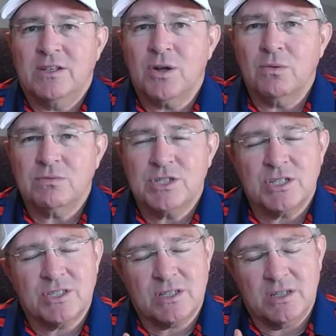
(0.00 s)
don't
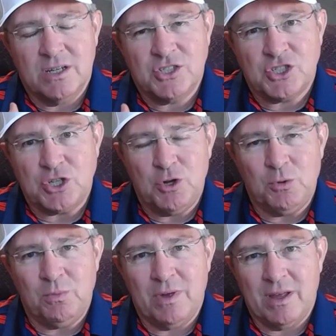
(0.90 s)
just
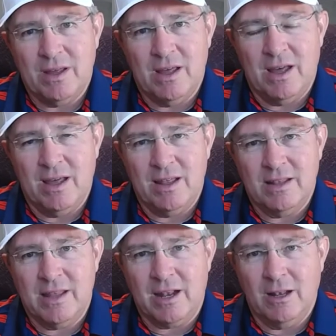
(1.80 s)
assume
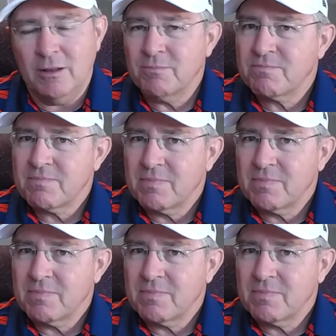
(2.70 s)
it'll